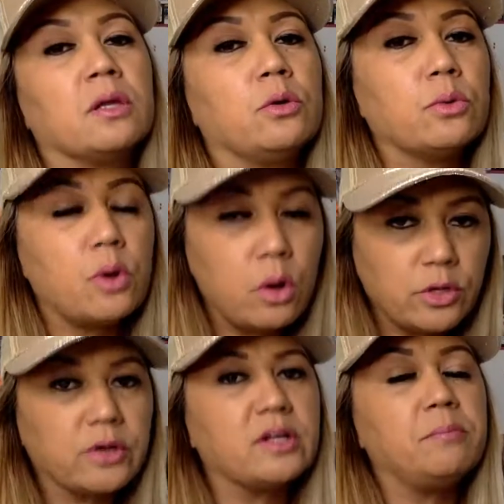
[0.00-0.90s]
Grow
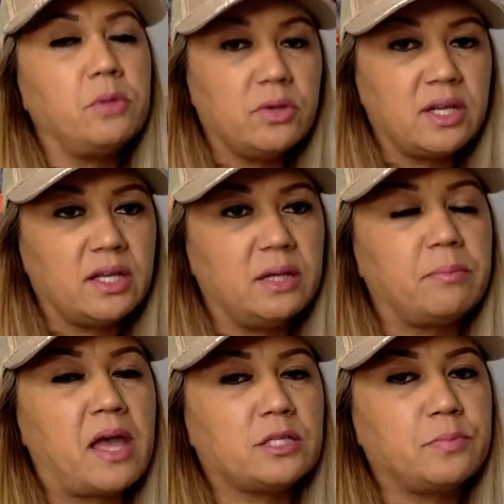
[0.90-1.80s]
your community
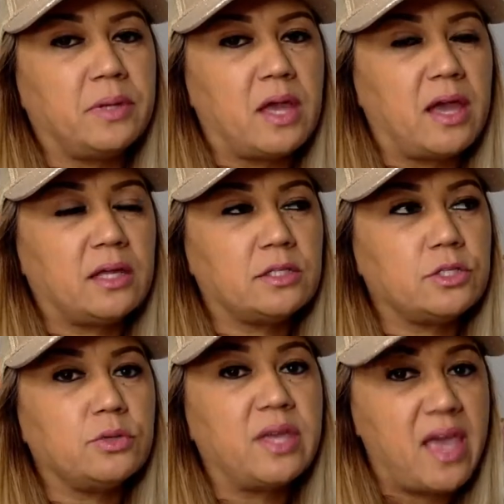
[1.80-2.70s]
as
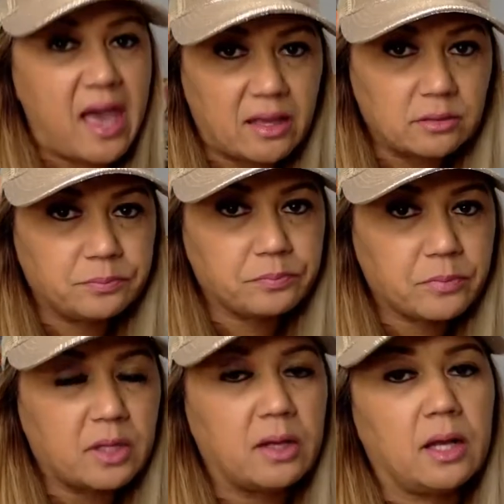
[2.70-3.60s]
you can.
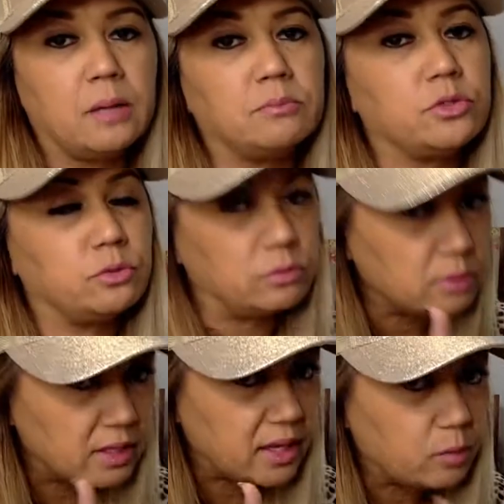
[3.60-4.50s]
Do
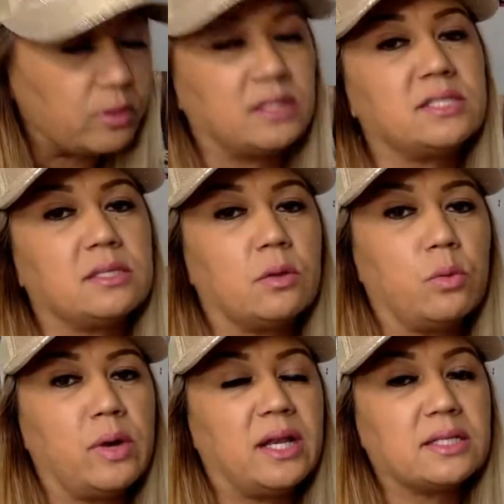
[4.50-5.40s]
again once
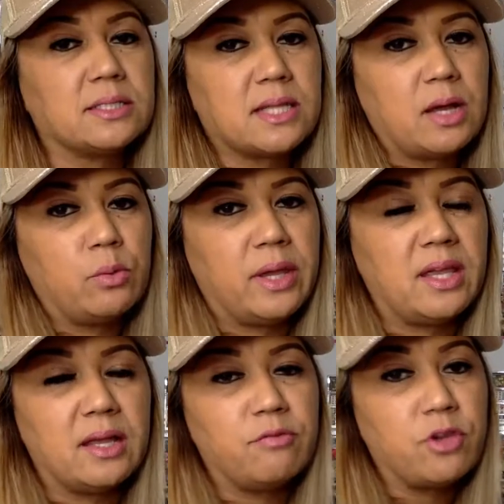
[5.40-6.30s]
a
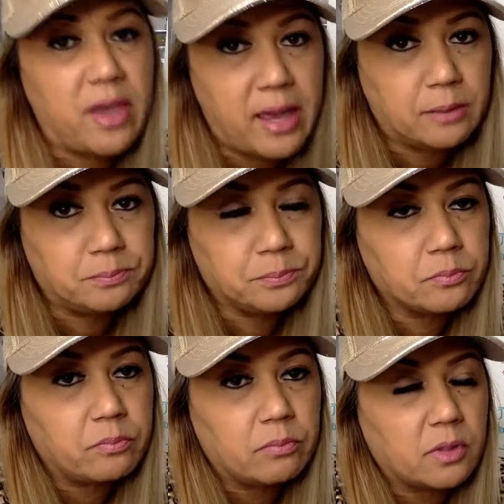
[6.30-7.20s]
week if you can.
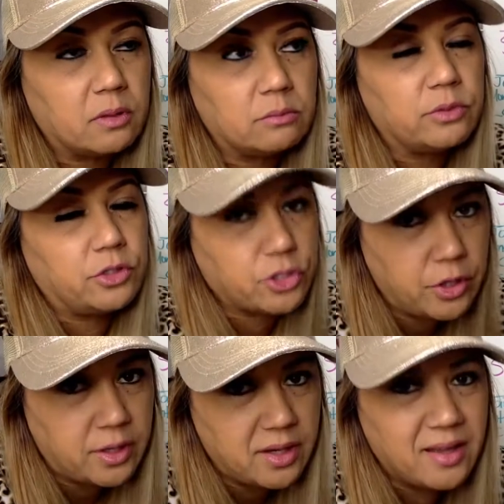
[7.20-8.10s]
You
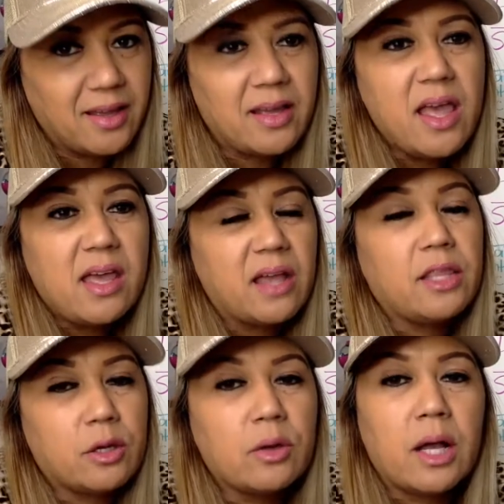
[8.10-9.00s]
should, and
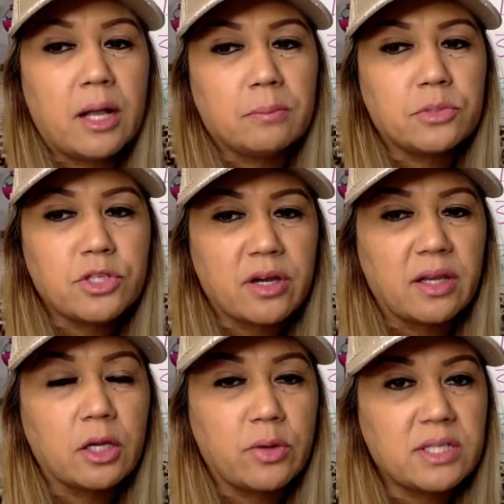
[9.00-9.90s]
then start
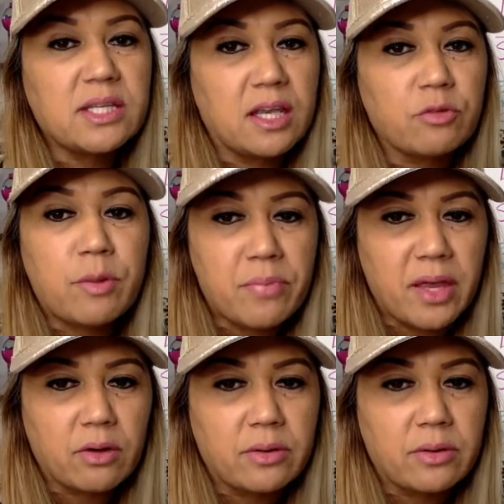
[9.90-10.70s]
increasing it from there.